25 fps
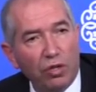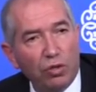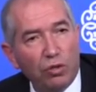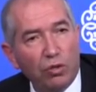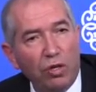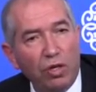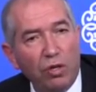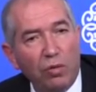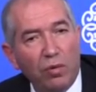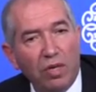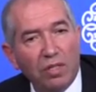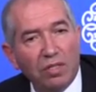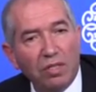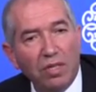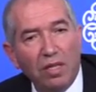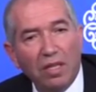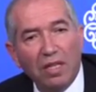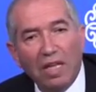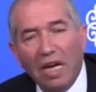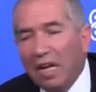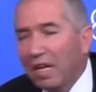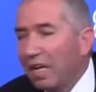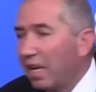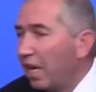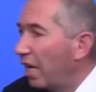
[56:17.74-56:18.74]
So he was in
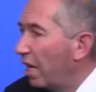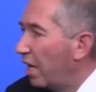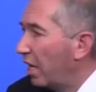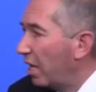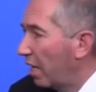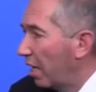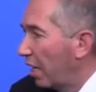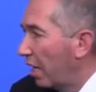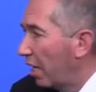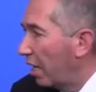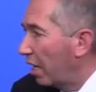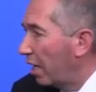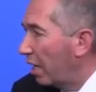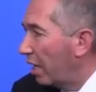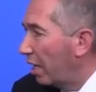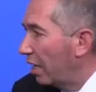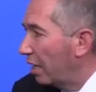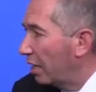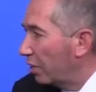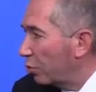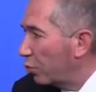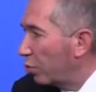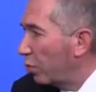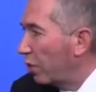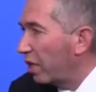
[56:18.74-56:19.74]
that area,
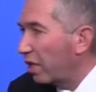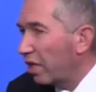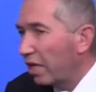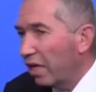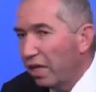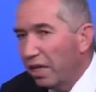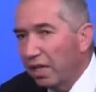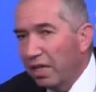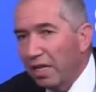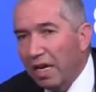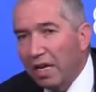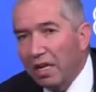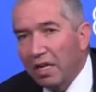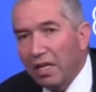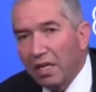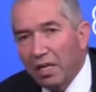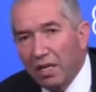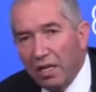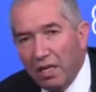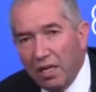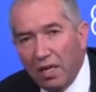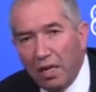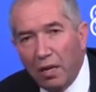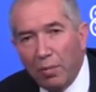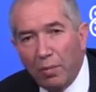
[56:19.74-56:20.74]
his work in that
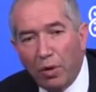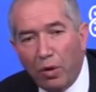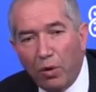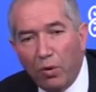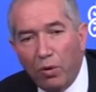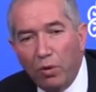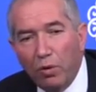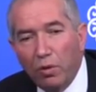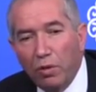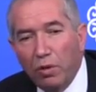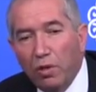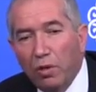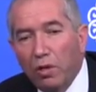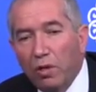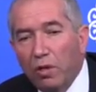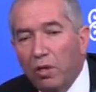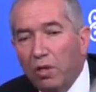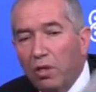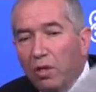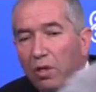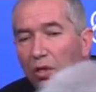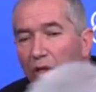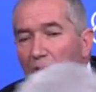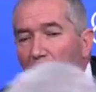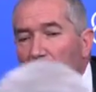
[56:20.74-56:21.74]
neighborhood.
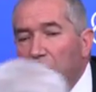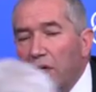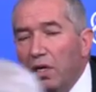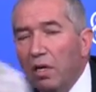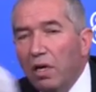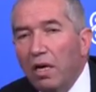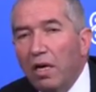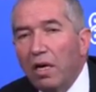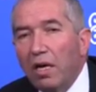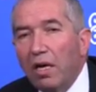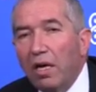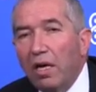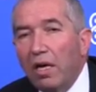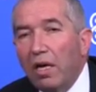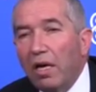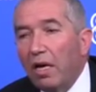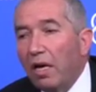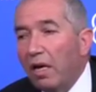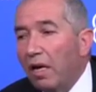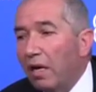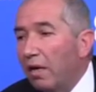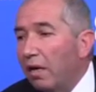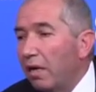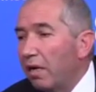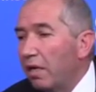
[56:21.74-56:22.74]

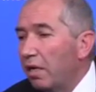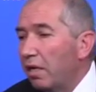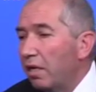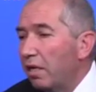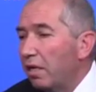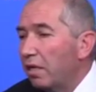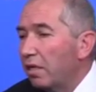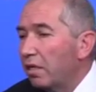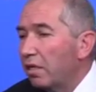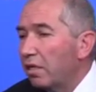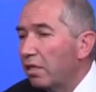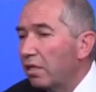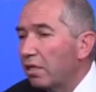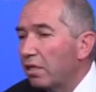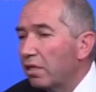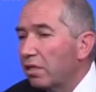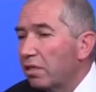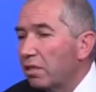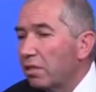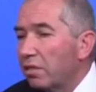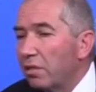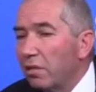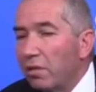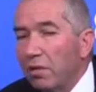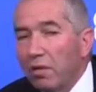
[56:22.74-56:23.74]
Uh,
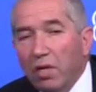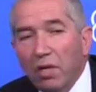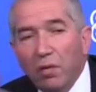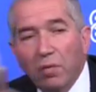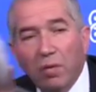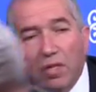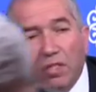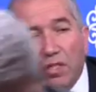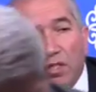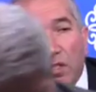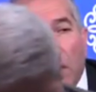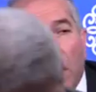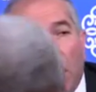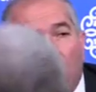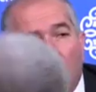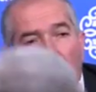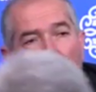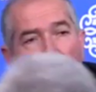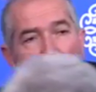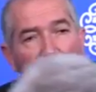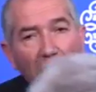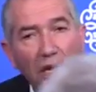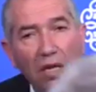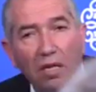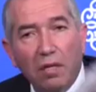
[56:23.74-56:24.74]
so he was shot
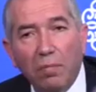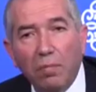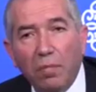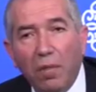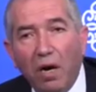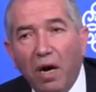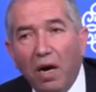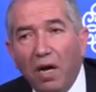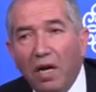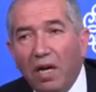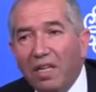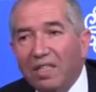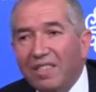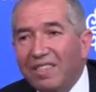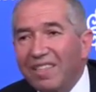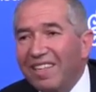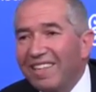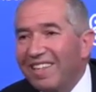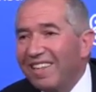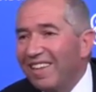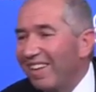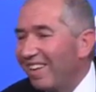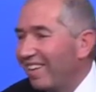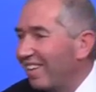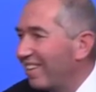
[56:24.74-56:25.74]
dead by a
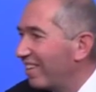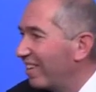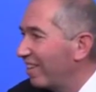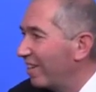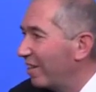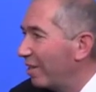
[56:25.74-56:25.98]
settler.